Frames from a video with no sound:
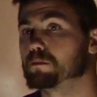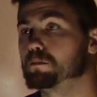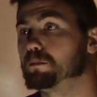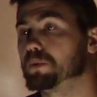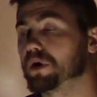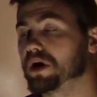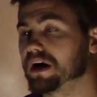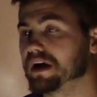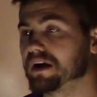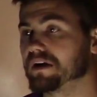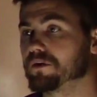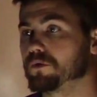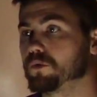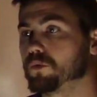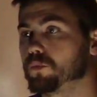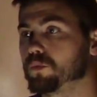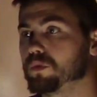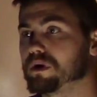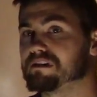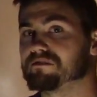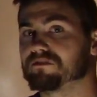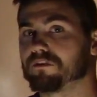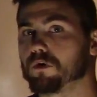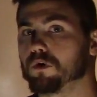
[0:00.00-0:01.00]
but
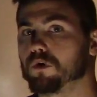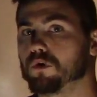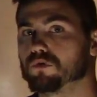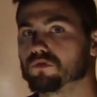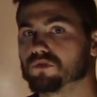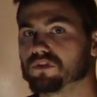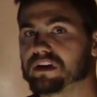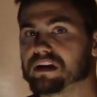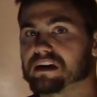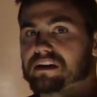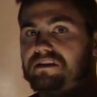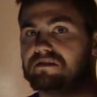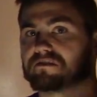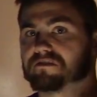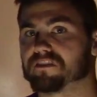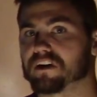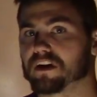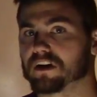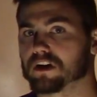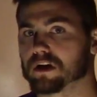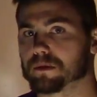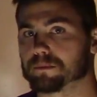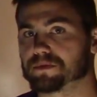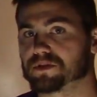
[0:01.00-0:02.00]
we've only
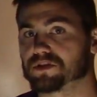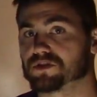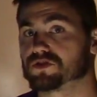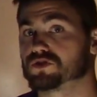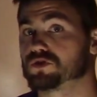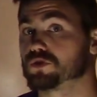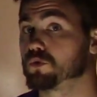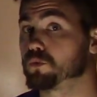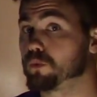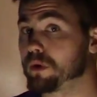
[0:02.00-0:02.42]
developed